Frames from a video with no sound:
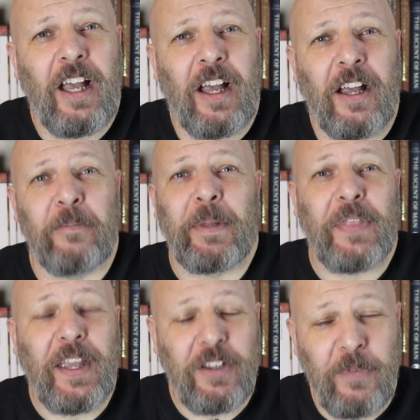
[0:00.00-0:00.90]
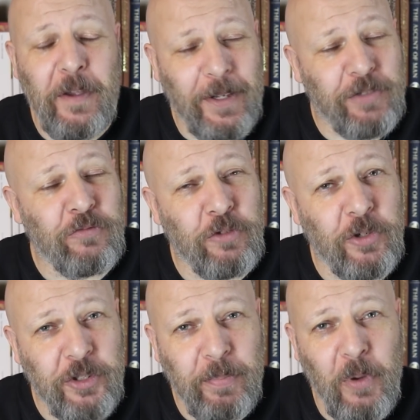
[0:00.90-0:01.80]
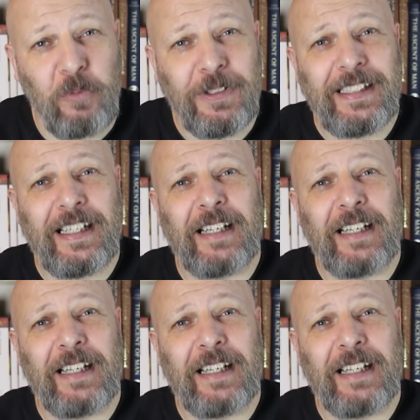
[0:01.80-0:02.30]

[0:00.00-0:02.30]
uh, but thank you very much for all your support.